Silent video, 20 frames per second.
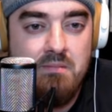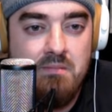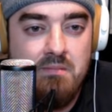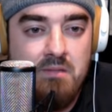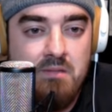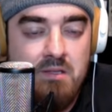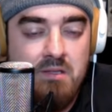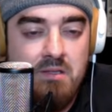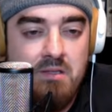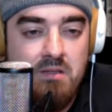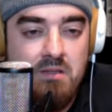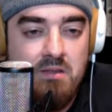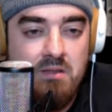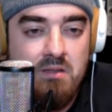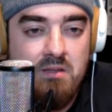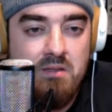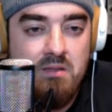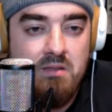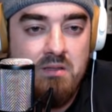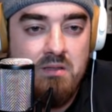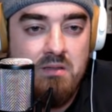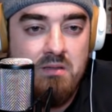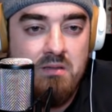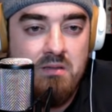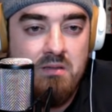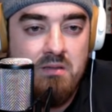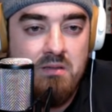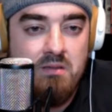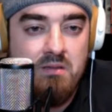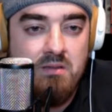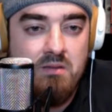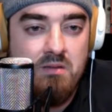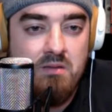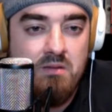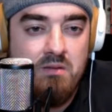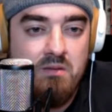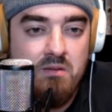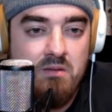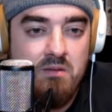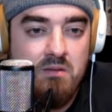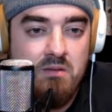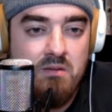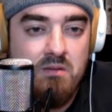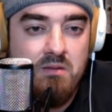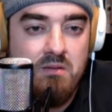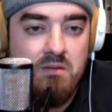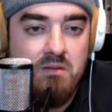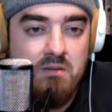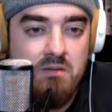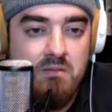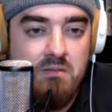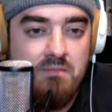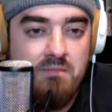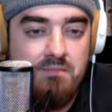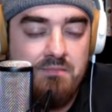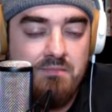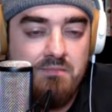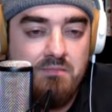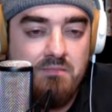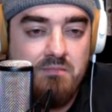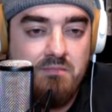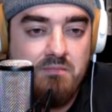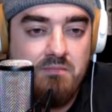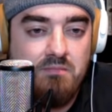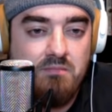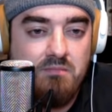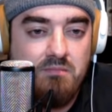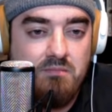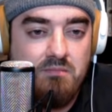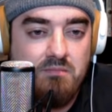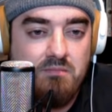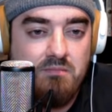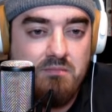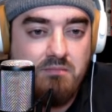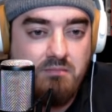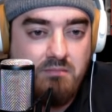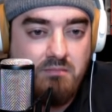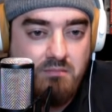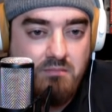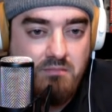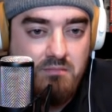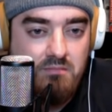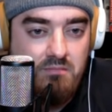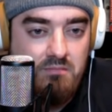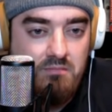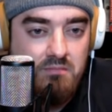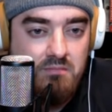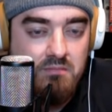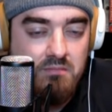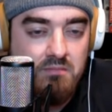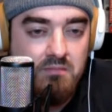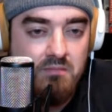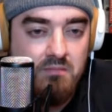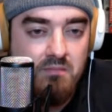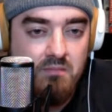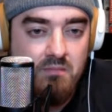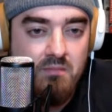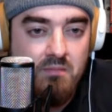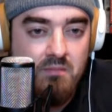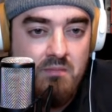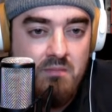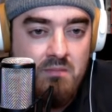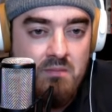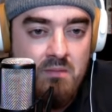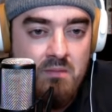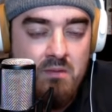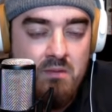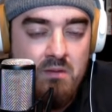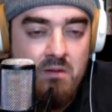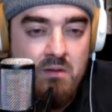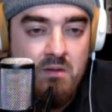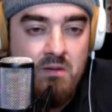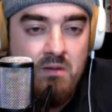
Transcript: This person isn't speaking.